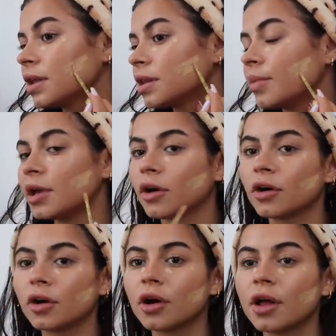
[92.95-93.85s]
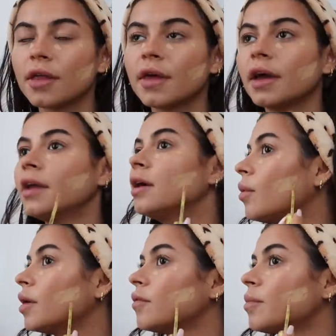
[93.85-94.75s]
like the PR girl and then
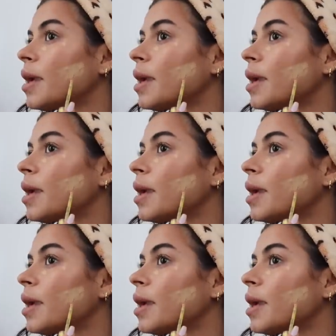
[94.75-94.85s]
one of the